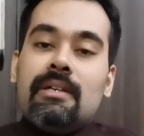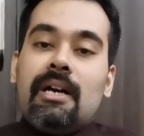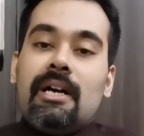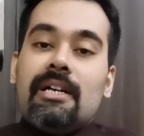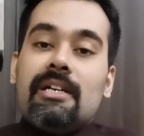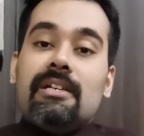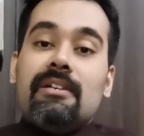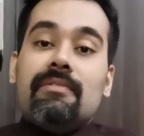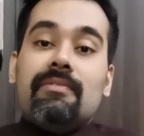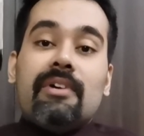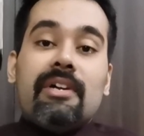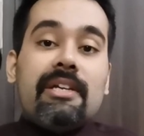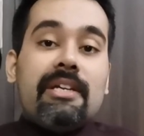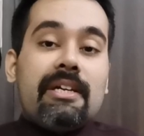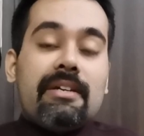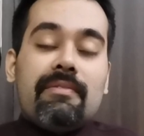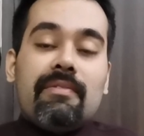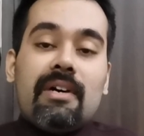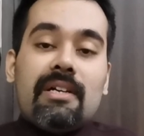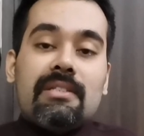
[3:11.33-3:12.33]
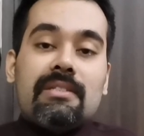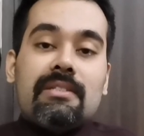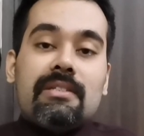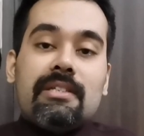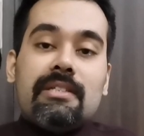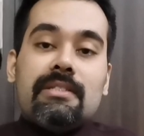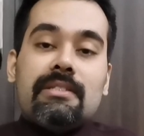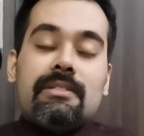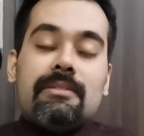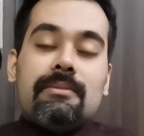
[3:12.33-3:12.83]
until very advanced
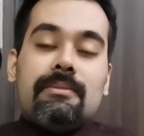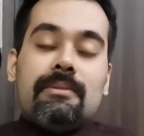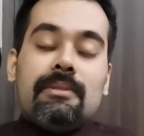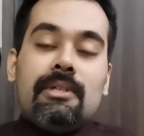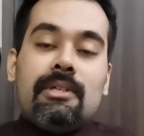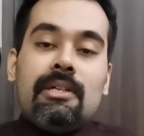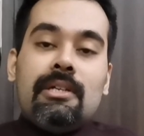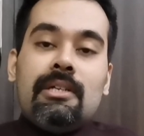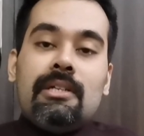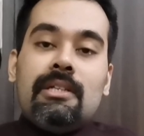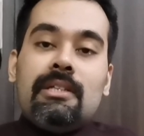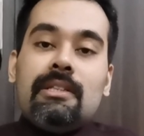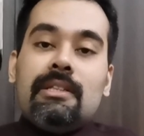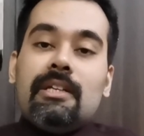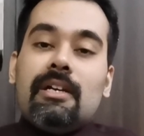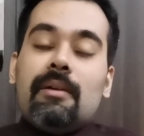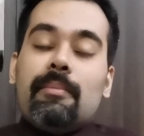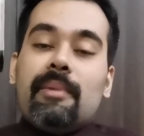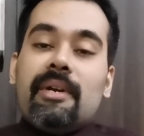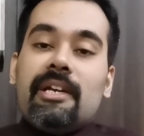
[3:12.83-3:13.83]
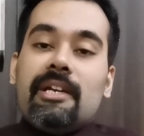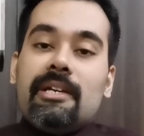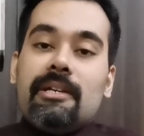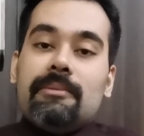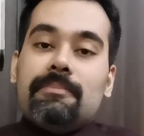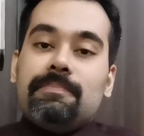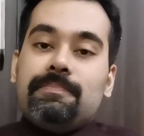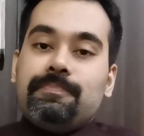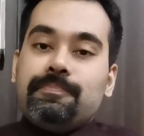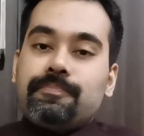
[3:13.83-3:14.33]
stage. There are
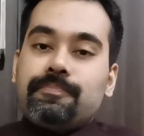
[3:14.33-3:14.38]
many